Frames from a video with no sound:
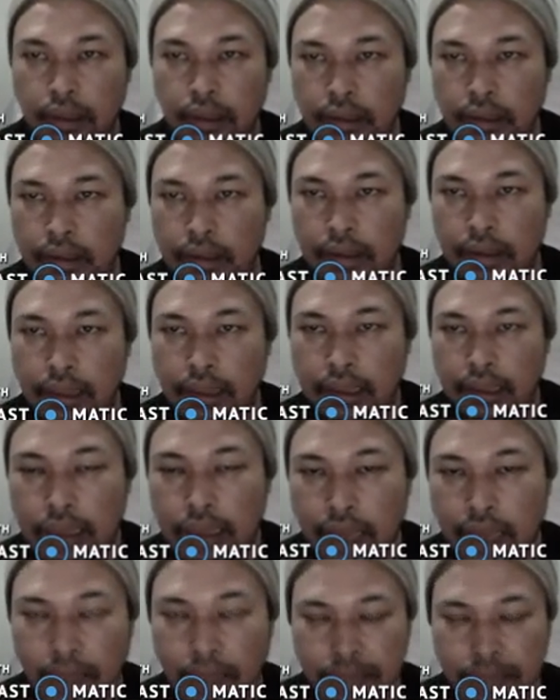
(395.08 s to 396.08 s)

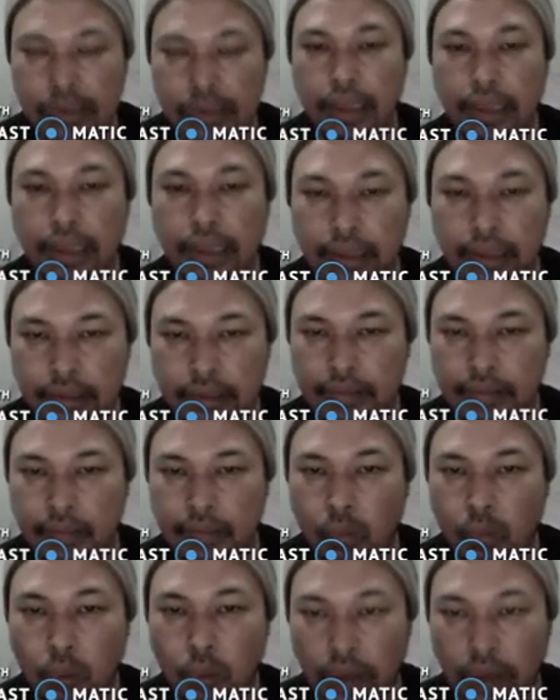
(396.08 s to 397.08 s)
encapsulate
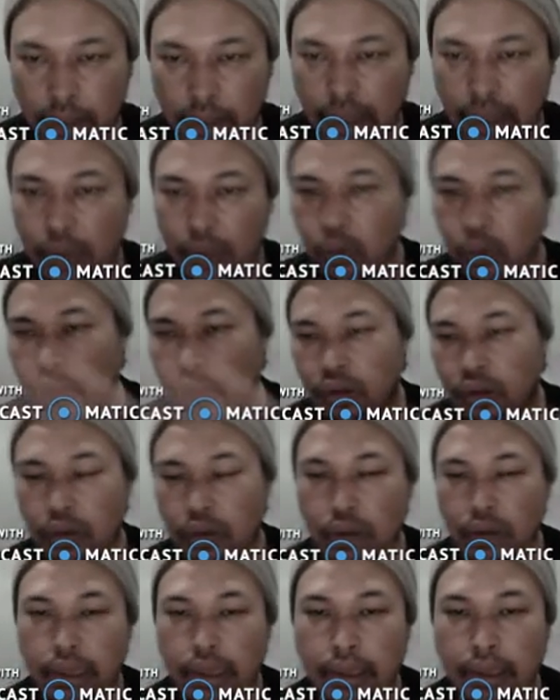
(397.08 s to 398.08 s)
what you are
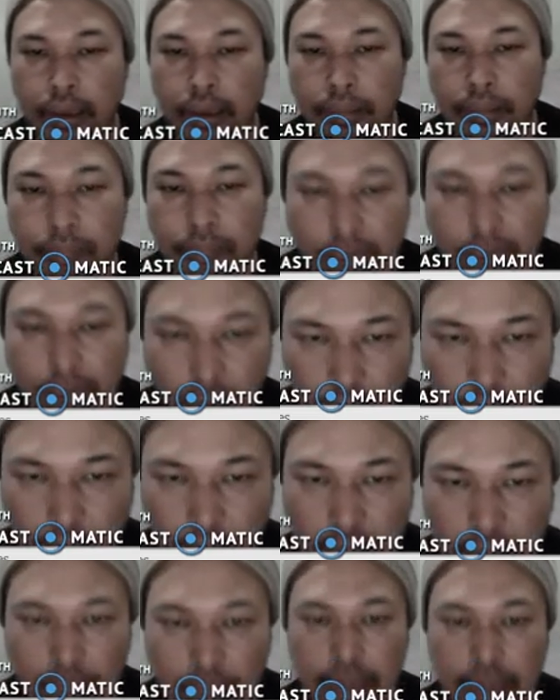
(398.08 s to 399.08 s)
talking about
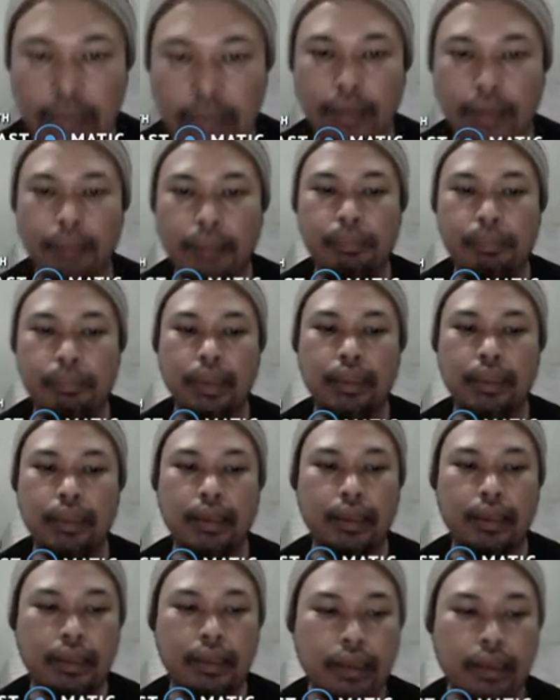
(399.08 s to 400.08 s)
in the
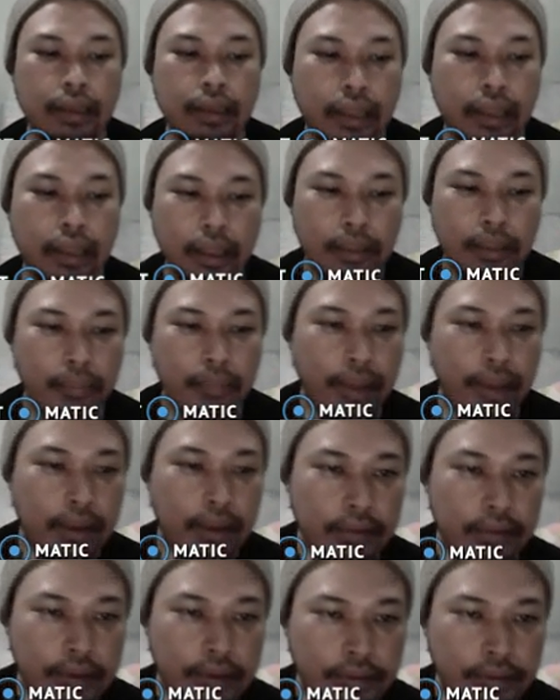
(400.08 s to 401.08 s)
particular
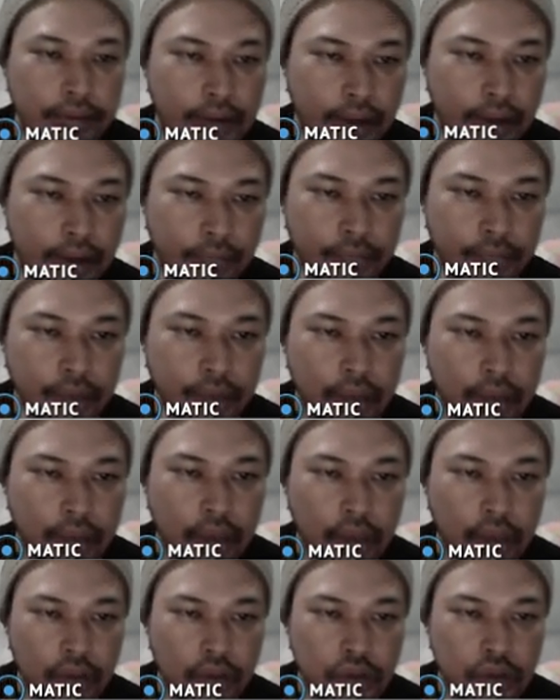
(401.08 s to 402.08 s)
paragraph.
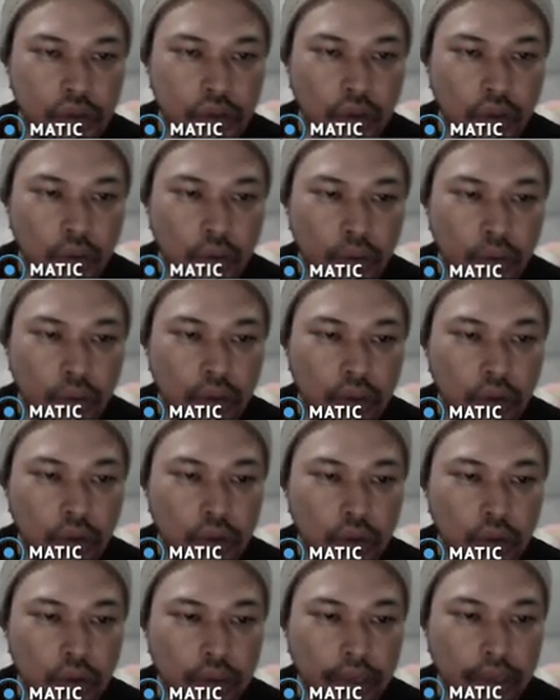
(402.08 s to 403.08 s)
So we
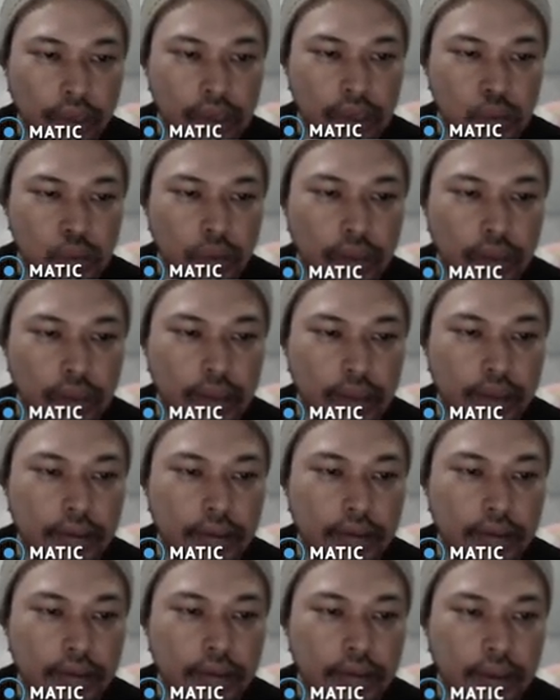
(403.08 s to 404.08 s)
go to the next
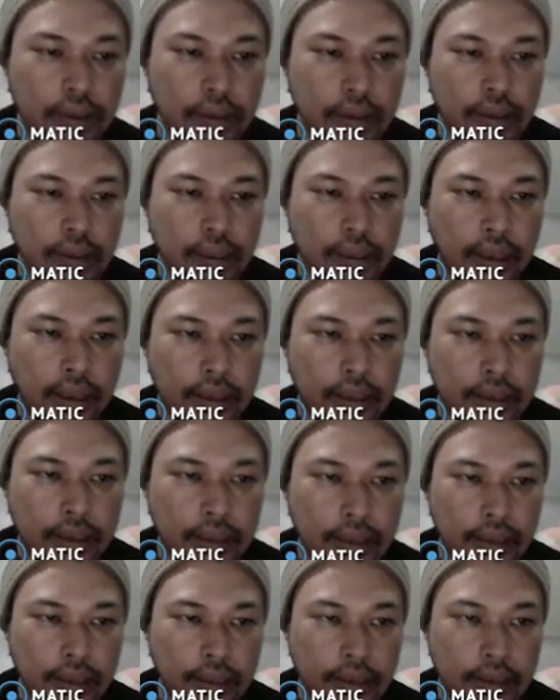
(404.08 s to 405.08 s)
one, and
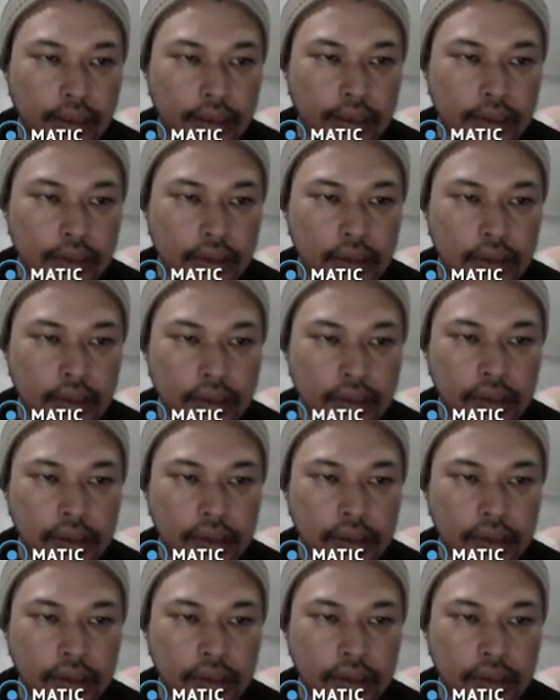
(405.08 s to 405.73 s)
then